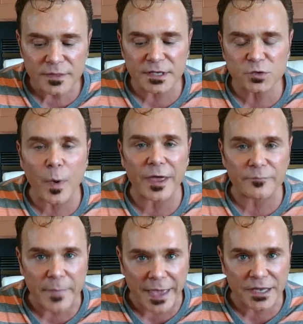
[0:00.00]
This way
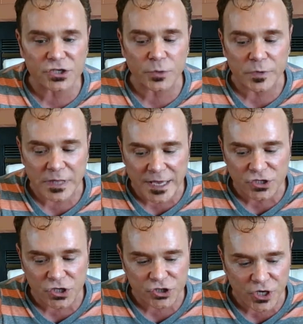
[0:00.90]
of managing
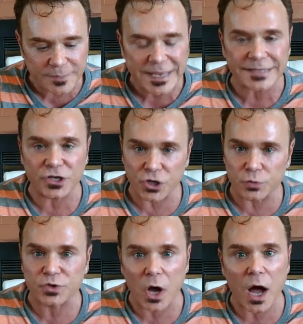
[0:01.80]
relationships has a
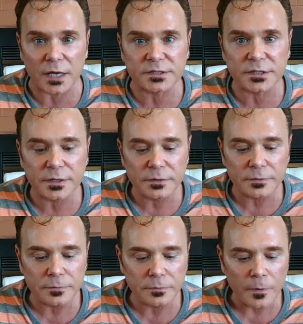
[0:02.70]
huge cost.
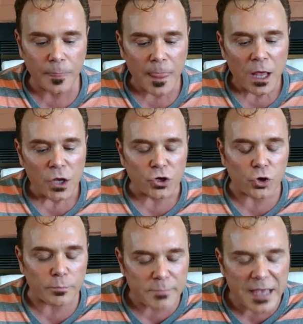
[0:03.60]

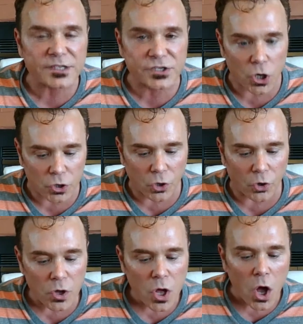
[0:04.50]
Your
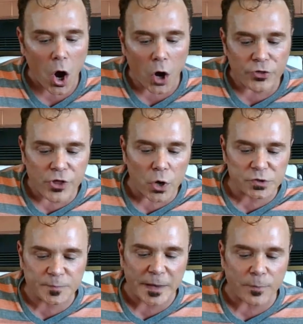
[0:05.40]
mid-circle are
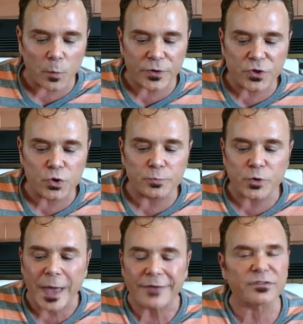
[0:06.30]
those people with whom
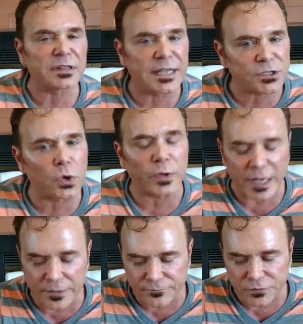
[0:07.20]
you have little
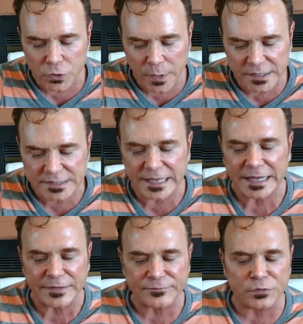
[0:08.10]
influence.
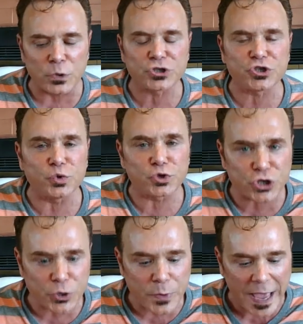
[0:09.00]
The influence you
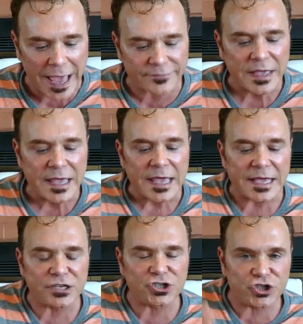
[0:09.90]
do have
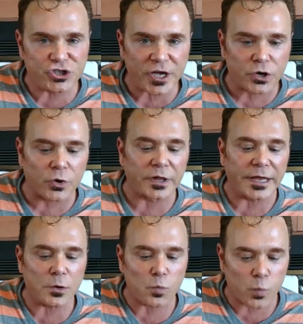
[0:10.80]
is
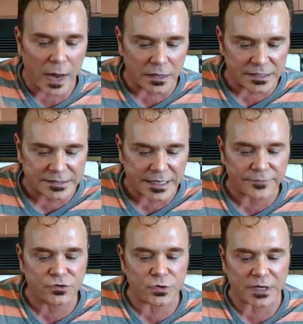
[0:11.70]
generally
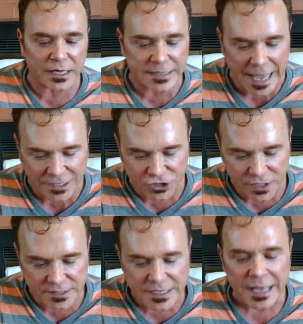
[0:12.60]
relative to the
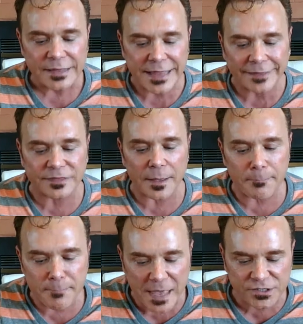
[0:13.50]
connections that the
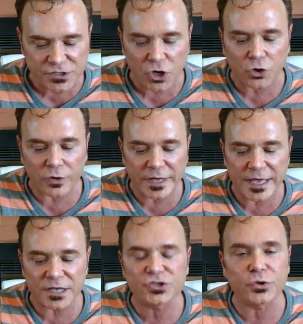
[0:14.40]
mid-circle
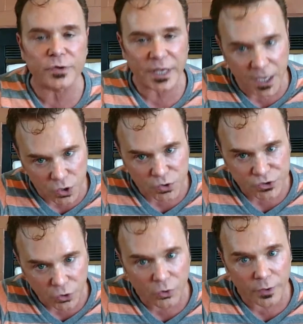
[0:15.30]
is to the inner
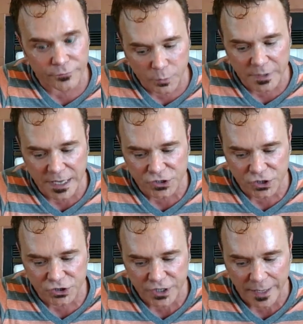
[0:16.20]
circle of your
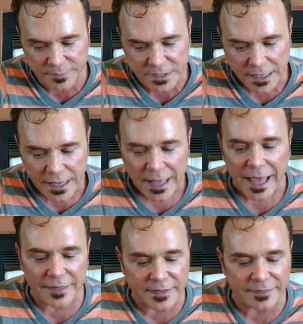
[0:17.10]
relationships.
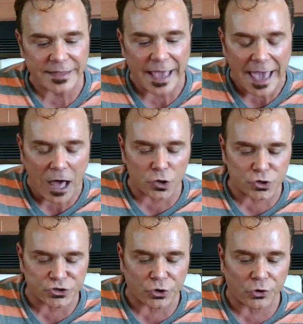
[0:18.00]
And then the
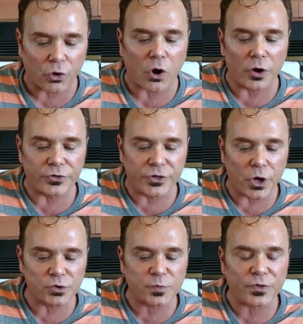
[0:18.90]
outer circle are
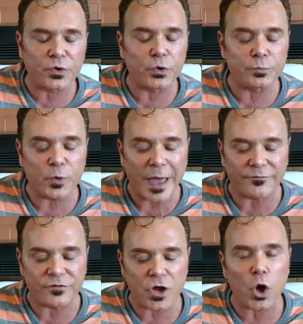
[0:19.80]
those with whom you
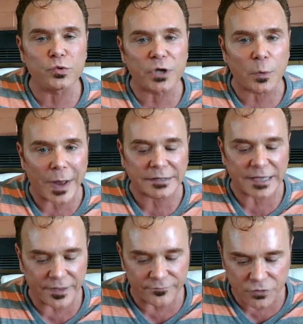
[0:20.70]
have no
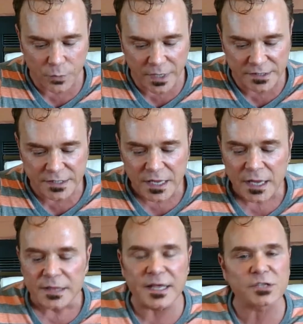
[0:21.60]
direct influence.
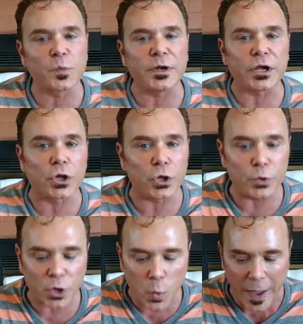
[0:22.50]
This would
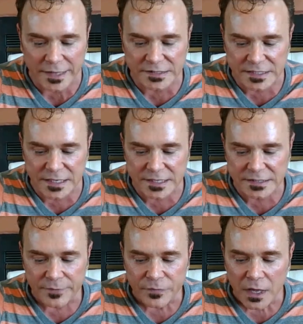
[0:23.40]
include
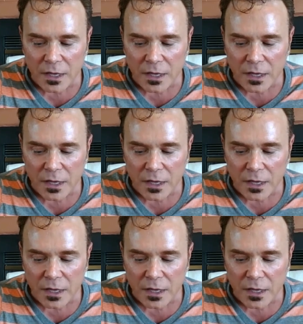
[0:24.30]
acquaintances,